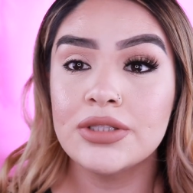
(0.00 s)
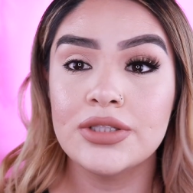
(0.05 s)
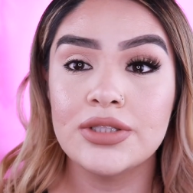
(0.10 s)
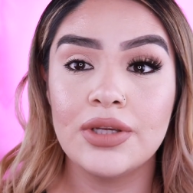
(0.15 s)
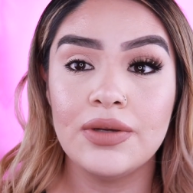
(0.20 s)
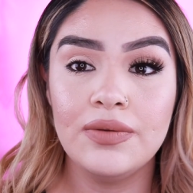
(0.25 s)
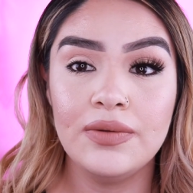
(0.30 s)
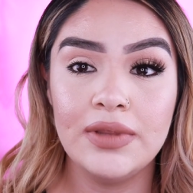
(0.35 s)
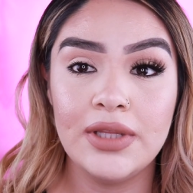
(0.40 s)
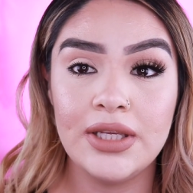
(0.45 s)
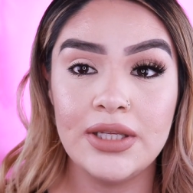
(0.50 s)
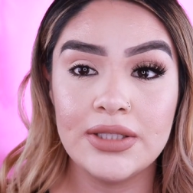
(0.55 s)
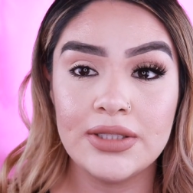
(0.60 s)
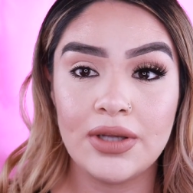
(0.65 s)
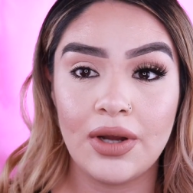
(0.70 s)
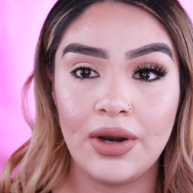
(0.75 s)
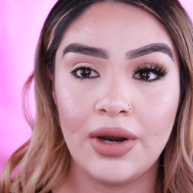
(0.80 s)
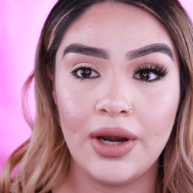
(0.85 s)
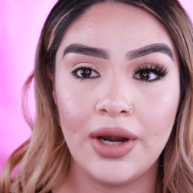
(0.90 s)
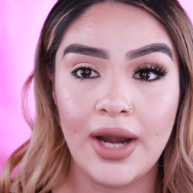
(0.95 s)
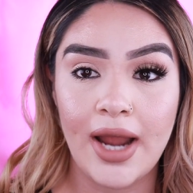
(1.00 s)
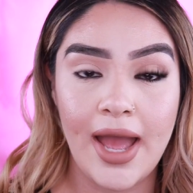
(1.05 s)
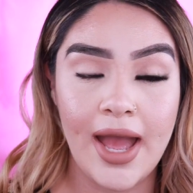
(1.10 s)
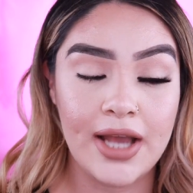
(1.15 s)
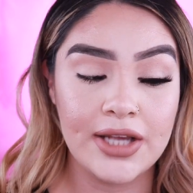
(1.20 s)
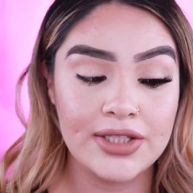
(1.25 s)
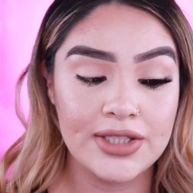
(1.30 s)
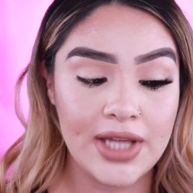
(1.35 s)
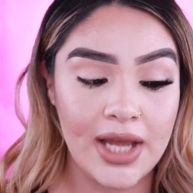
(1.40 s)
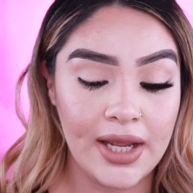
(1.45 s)
So these are
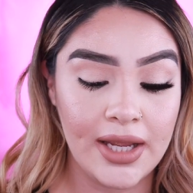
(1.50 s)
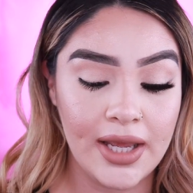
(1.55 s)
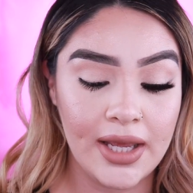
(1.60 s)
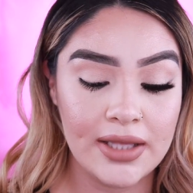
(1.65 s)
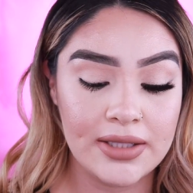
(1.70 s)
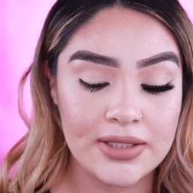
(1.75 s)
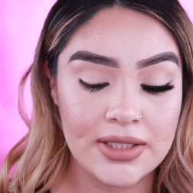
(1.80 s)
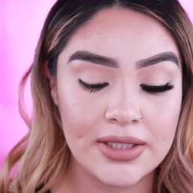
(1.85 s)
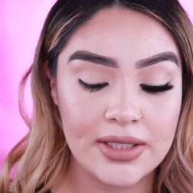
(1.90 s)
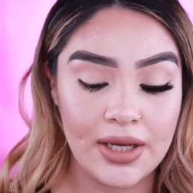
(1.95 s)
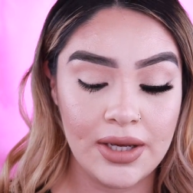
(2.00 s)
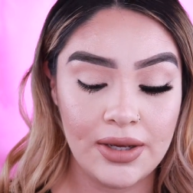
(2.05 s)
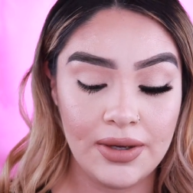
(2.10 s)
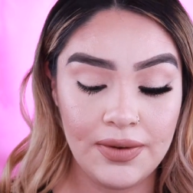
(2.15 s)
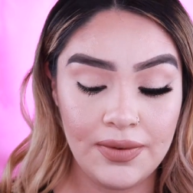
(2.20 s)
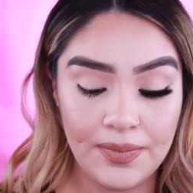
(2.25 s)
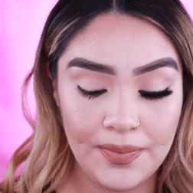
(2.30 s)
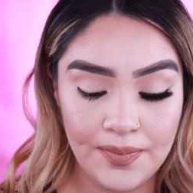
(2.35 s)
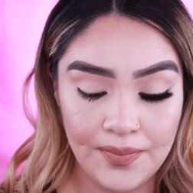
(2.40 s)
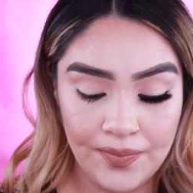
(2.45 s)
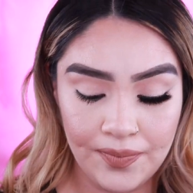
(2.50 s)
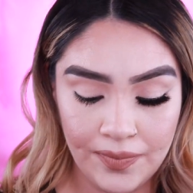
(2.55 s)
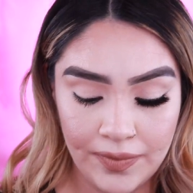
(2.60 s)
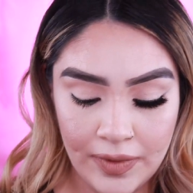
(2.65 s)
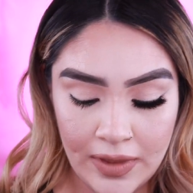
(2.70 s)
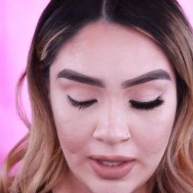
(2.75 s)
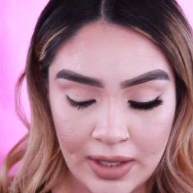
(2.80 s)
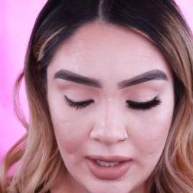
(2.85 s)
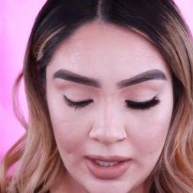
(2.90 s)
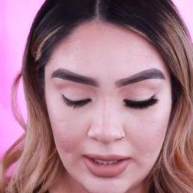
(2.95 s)
hashtag Instaho.
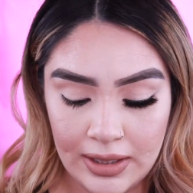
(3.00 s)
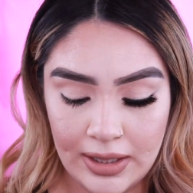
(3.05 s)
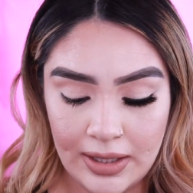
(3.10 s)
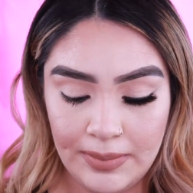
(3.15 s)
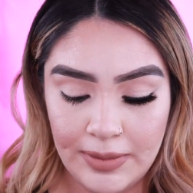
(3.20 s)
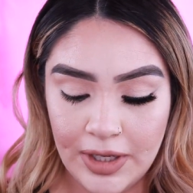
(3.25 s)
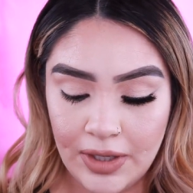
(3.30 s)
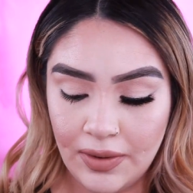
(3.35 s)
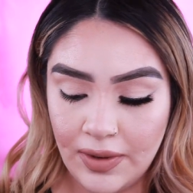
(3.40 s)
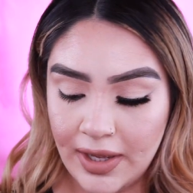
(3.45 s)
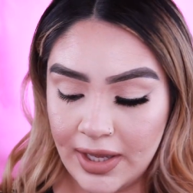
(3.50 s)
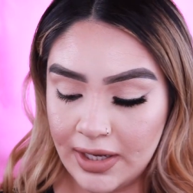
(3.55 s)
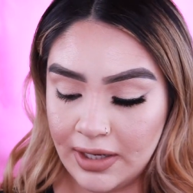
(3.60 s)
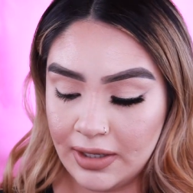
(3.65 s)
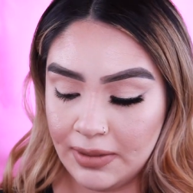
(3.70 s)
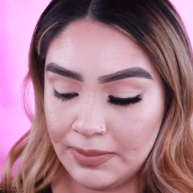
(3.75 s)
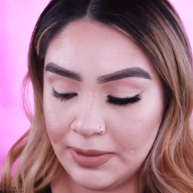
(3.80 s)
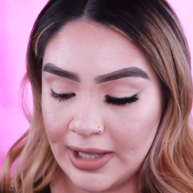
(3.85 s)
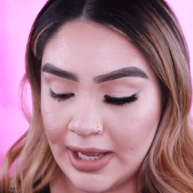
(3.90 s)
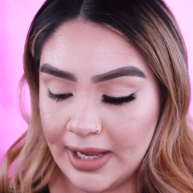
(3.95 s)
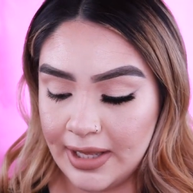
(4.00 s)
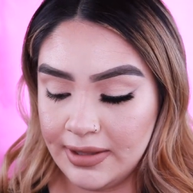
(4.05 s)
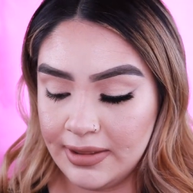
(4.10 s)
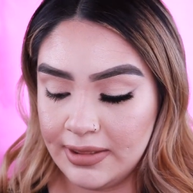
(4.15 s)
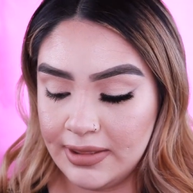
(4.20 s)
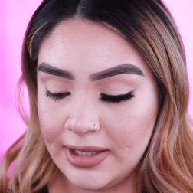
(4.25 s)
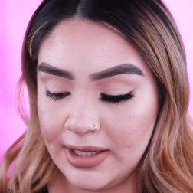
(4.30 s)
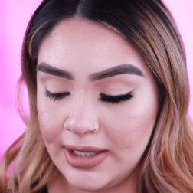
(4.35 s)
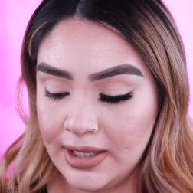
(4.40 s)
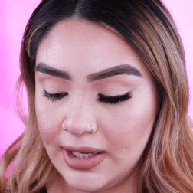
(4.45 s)
Let me go ahead and apply
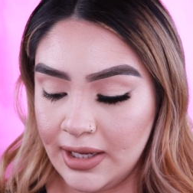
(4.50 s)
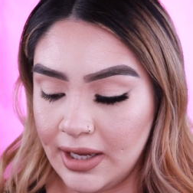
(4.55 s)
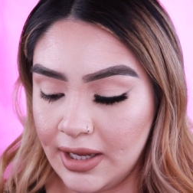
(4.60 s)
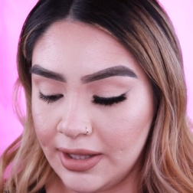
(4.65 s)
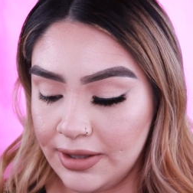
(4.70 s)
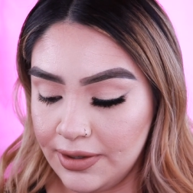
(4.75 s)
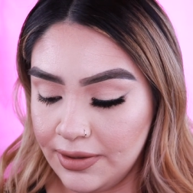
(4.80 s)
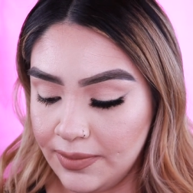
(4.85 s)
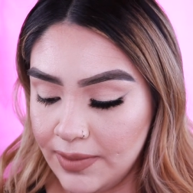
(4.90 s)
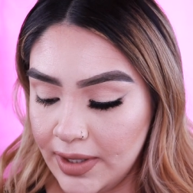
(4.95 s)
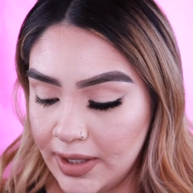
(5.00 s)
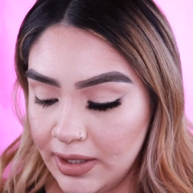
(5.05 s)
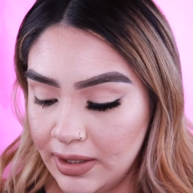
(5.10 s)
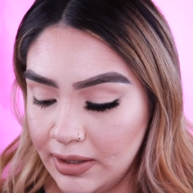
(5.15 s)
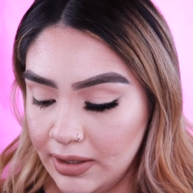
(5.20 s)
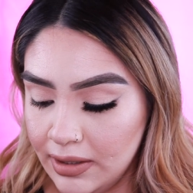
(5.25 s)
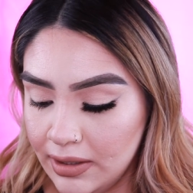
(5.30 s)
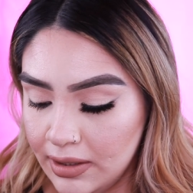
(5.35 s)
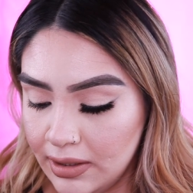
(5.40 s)
the other one.